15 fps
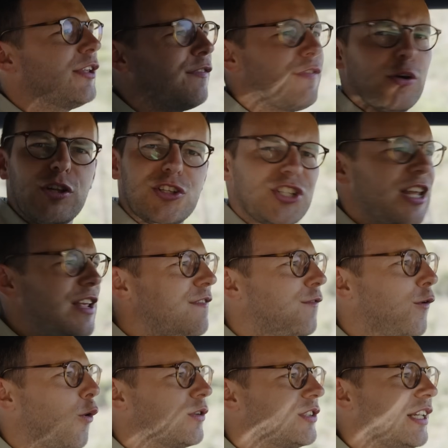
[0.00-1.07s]
You feel the
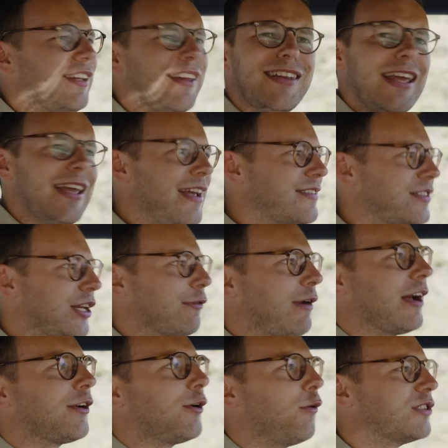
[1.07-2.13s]
G-force in your knees and your
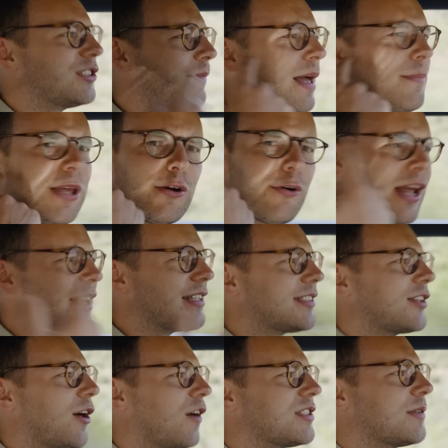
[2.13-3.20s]
ankles, and maybe your ears
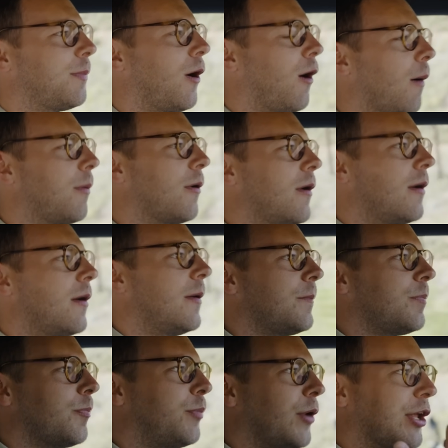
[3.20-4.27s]
start to pop.
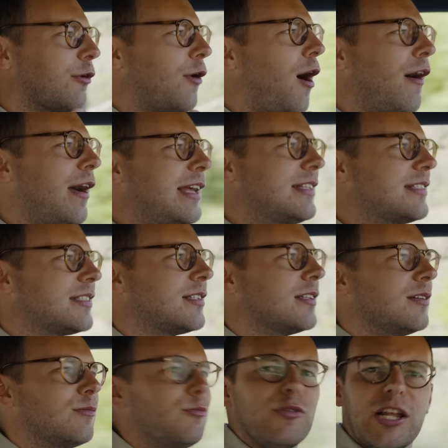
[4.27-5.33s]
But your eyes,
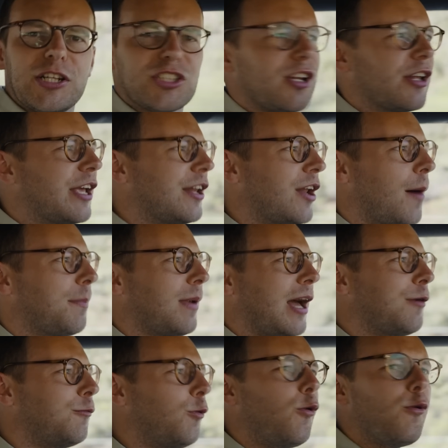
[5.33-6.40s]
or they're just looking at a
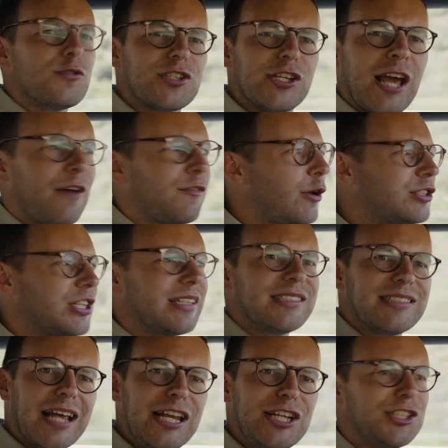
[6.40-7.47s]
blank wall, so you have no
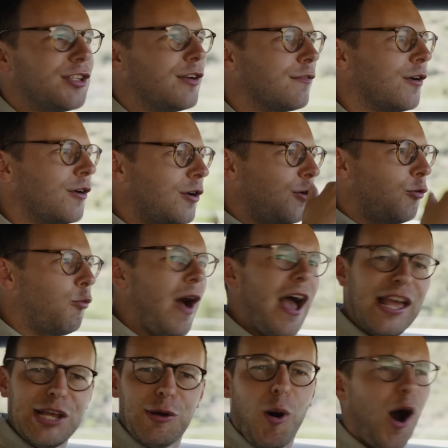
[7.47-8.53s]
sensation of where
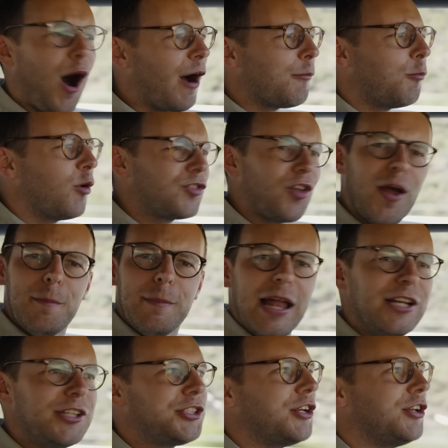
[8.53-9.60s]
you are and what
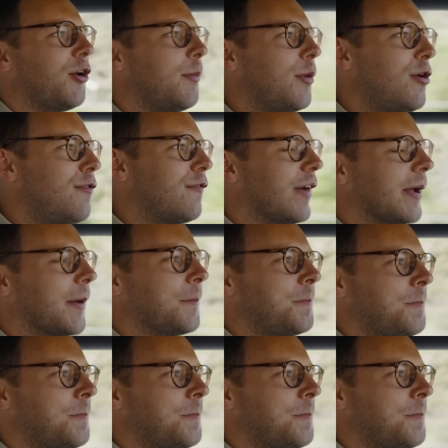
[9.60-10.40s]
dimension you're moving.